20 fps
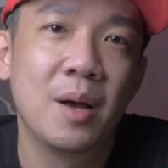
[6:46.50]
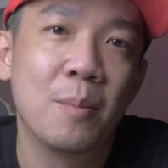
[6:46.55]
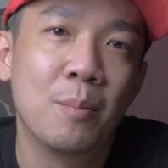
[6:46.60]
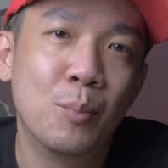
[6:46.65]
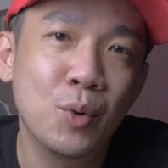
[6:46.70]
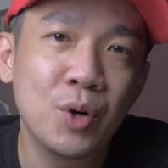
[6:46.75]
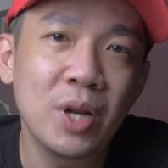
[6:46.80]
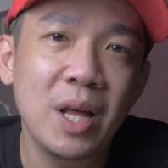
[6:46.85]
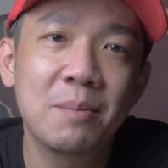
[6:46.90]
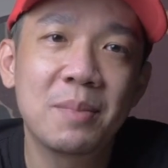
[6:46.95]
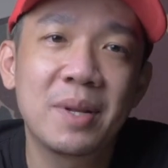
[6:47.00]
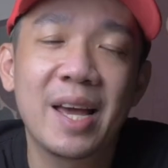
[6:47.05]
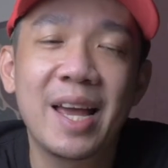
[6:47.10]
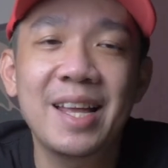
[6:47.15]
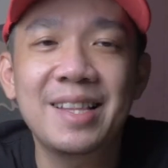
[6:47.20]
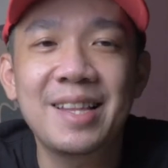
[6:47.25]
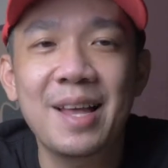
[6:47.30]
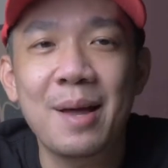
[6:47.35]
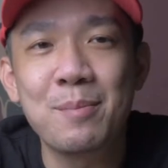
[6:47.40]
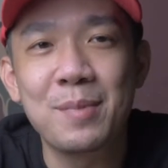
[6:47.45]
Boot up the
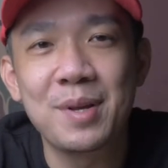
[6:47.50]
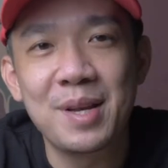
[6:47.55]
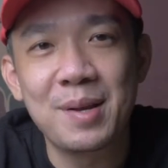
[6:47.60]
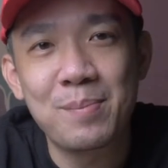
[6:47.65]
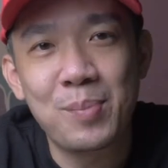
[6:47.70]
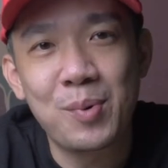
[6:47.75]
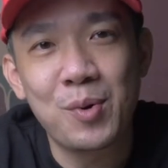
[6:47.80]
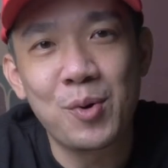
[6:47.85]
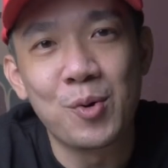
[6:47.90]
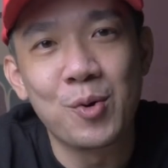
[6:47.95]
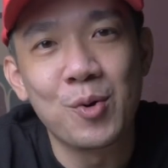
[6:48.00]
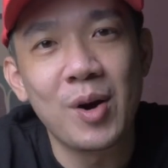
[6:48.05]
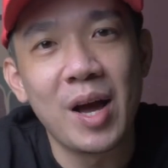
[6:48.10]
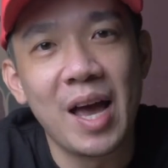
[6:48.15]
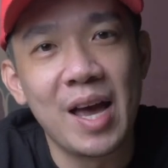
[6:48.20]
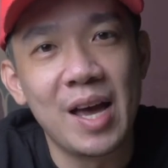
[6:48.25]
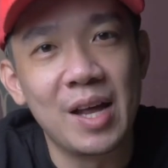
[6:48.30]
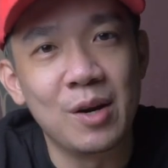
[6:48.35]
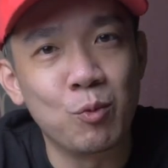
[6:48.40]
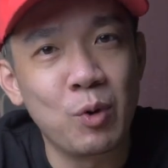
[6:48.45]
ATEM Mini Pro
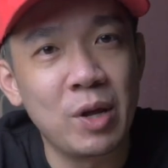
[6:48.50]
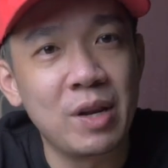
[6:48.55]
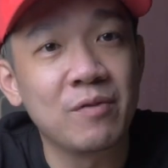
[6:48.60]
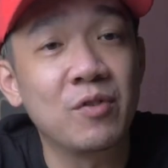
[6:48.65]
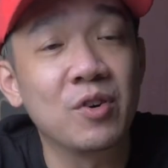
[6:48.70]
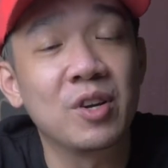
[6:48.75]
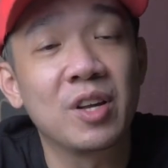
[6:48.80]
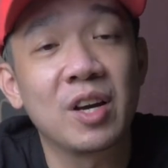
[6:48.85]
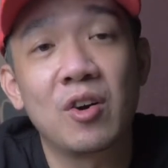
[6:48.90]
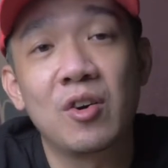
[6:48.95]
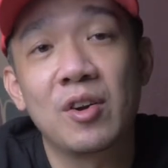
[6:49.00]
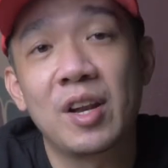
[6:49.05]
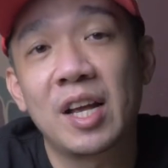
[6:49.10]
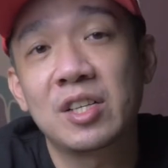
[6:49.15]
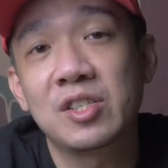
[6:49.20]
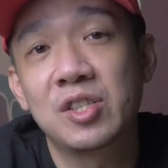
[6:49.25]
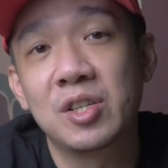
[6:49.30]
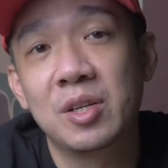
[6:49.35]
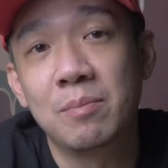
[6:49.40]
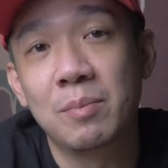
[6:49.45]
and wait for the
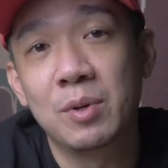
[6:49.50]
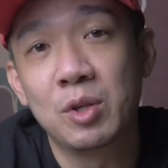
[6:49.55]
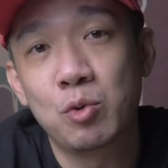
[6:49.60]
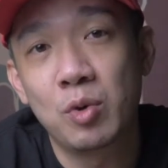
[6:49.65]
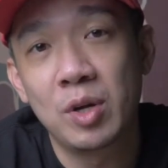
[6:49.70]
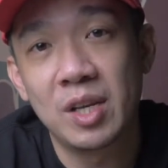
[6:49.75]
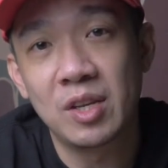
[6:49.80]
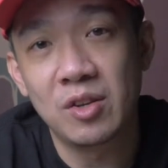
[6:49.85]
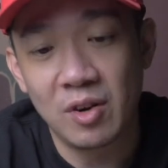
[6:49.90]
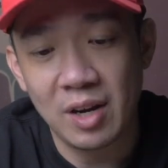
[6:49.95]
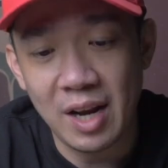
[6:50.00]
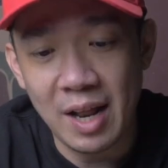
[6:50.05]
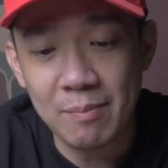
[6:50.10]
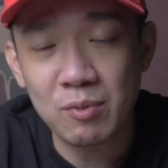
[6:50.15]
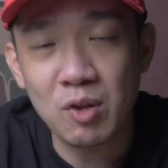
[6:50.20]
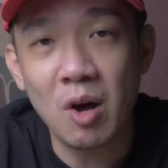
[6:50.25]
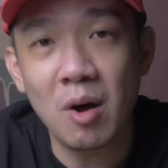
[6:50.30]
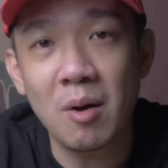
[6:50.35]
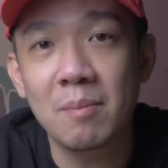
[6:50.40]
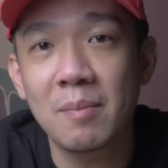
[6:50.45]
connection between your
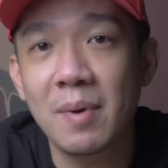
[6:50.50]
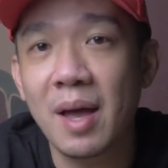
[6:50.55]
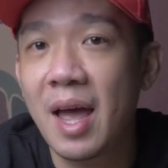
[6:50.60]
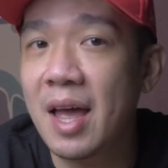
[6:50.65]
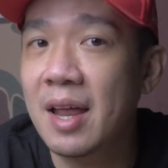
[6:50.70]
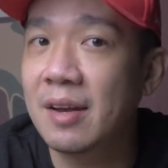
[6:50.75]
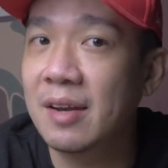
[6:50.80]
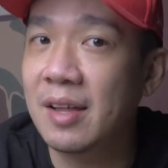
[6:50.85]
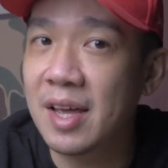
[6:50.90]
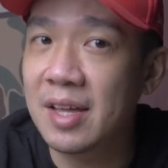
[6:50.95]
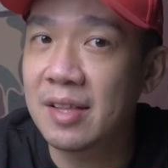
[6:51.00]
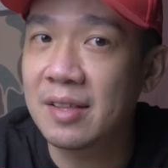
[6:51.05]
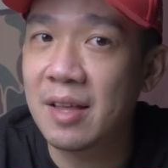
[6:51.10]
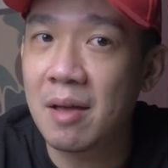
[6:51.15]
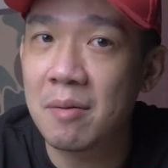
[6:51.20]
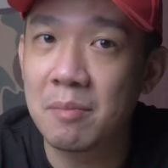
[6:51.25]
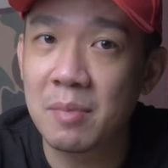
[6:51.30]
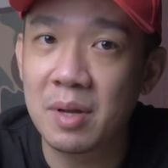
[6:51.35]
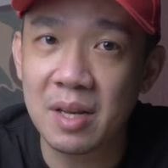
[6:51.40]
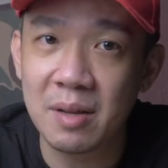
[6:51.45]
laptop and the
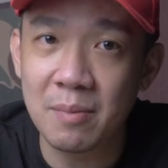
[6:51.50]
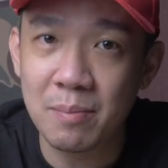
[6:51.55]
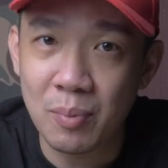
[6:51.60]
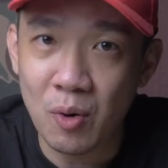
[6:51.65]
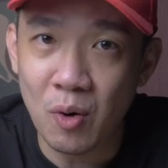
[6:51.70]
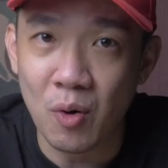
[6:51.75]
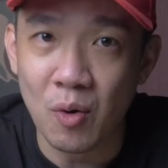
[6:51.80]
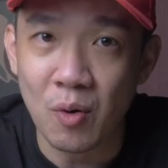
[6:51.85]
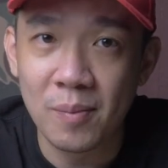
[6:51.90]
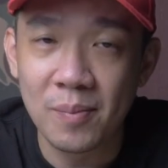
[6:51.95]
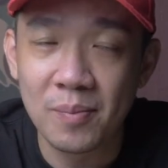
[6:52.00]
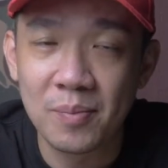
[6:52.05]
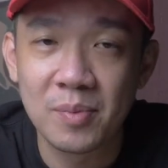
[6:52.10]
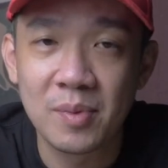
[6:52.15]
ATEM Mini Pro.